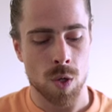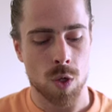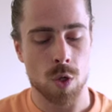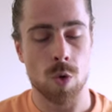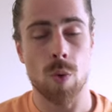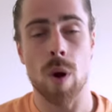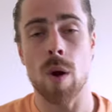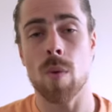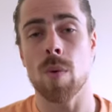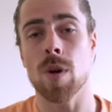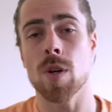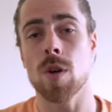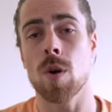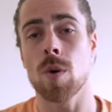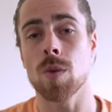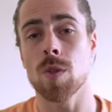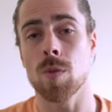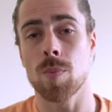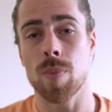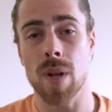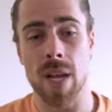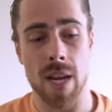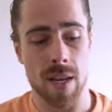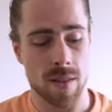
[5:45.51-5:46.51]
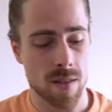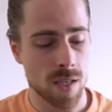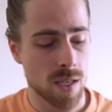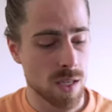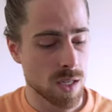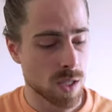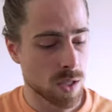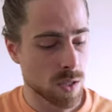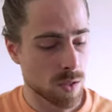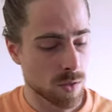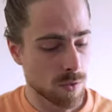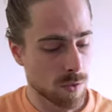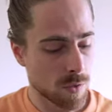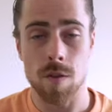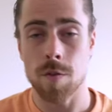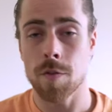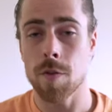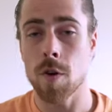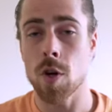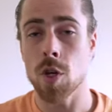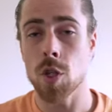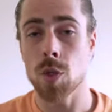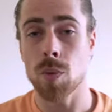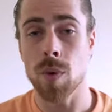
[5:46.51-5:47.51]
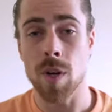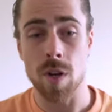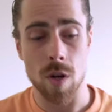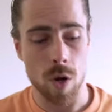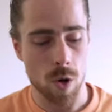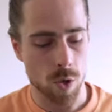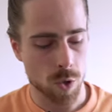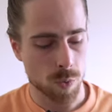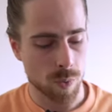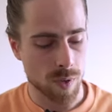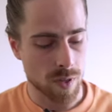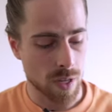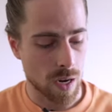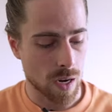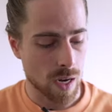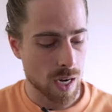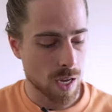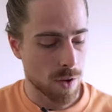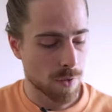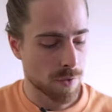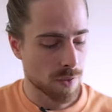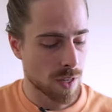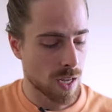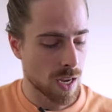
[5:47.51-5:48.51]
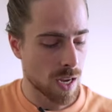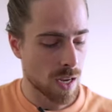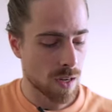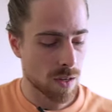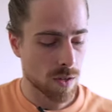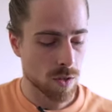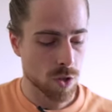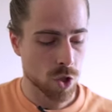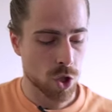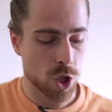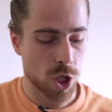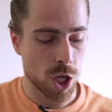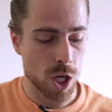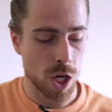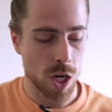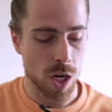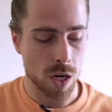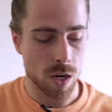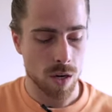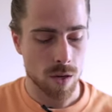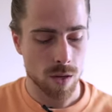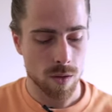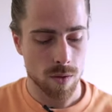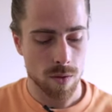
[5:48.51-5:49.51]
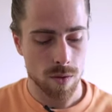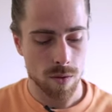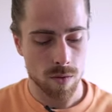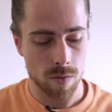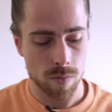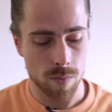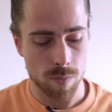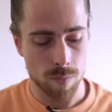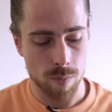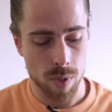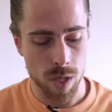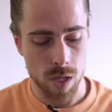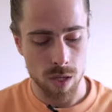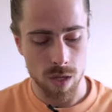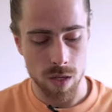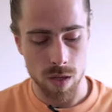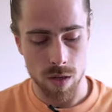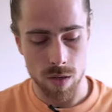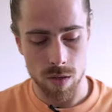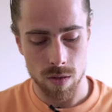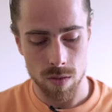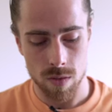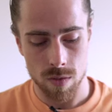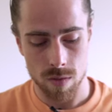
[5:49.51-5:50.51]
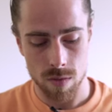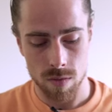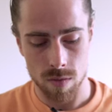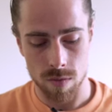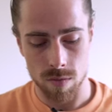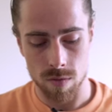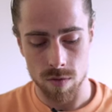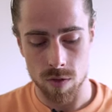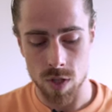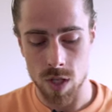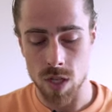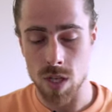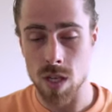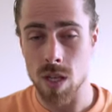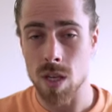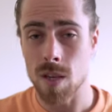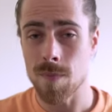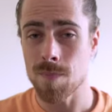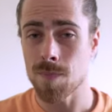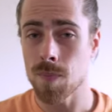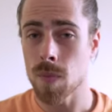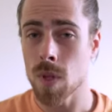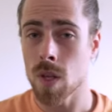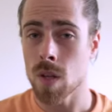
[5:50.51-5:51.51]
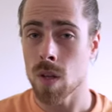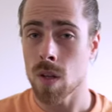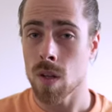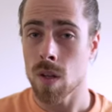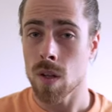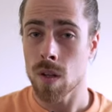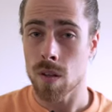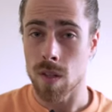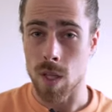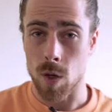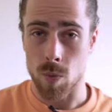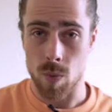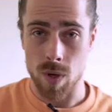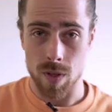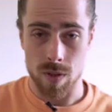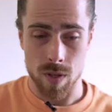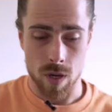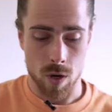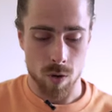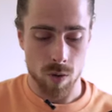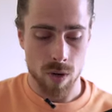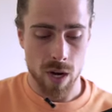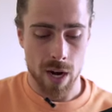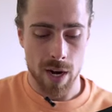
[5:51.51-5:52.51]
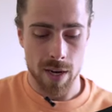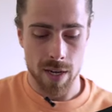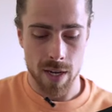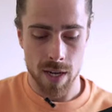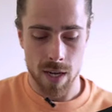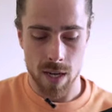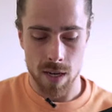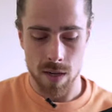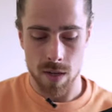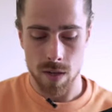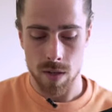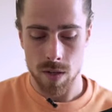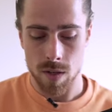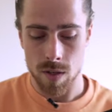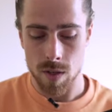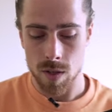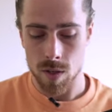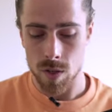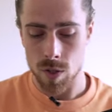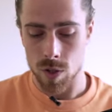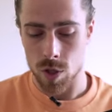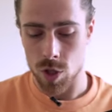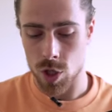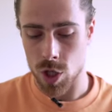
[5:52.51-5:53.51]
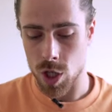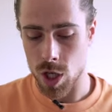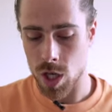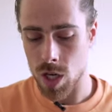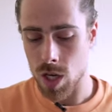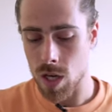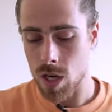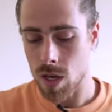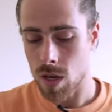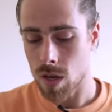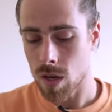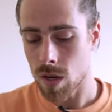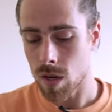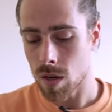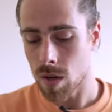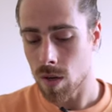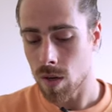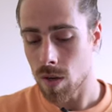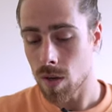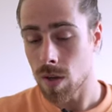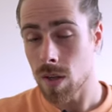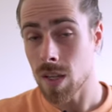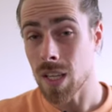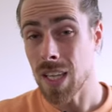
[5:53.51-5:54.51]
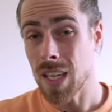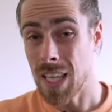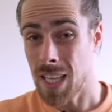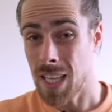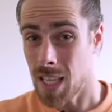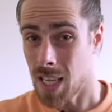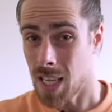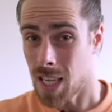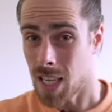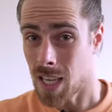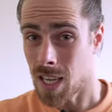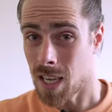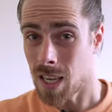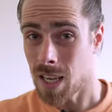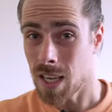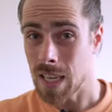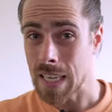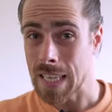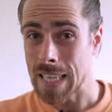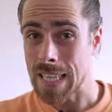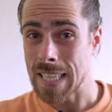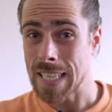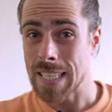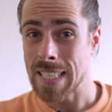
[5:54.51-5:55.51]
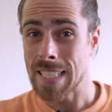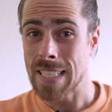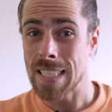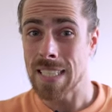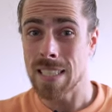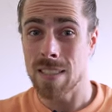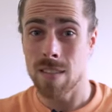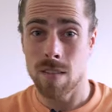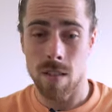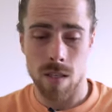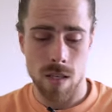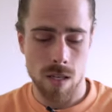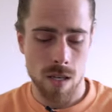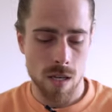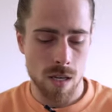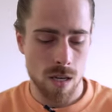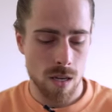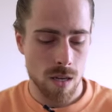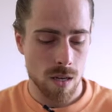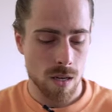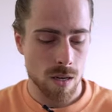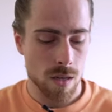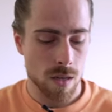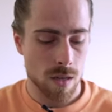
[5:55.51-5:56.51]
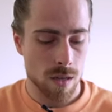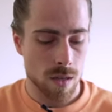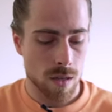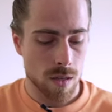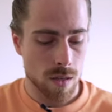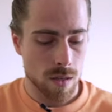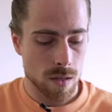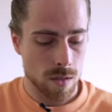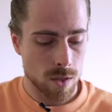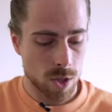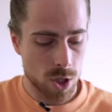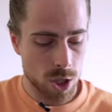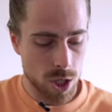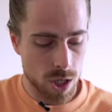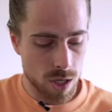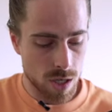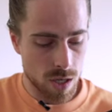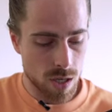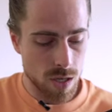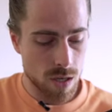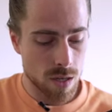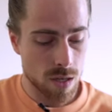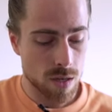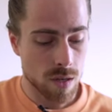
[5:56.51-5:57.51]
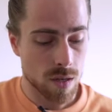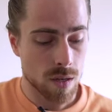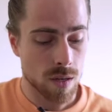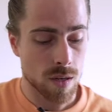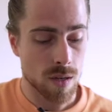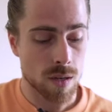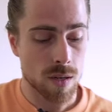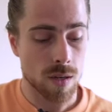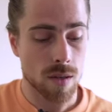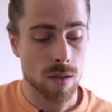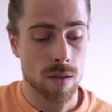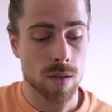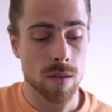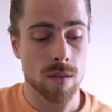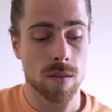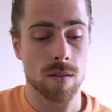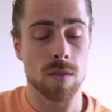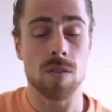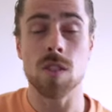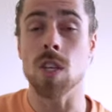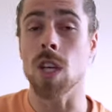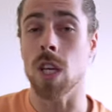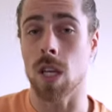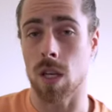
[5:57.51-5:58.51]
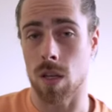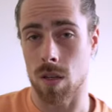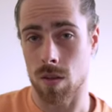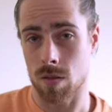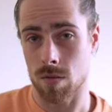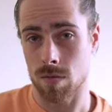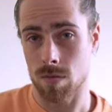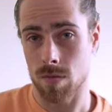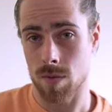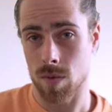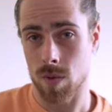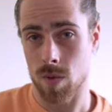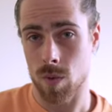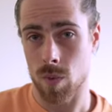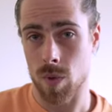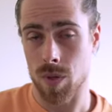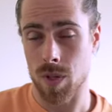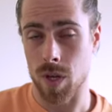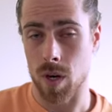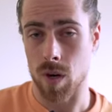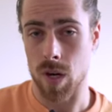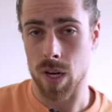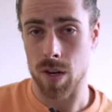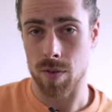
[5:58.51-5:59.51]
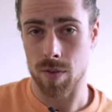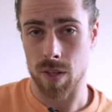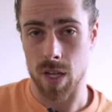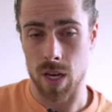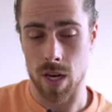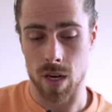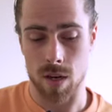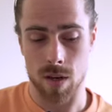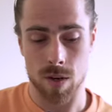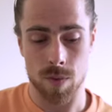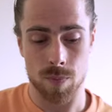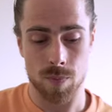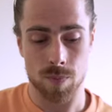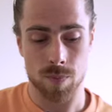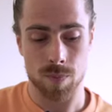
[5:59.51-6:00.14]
The way we're going to play this: the first three notes with our left hand, G, B, D. Then with our right hand, G, E, D, G, D. With our left hand.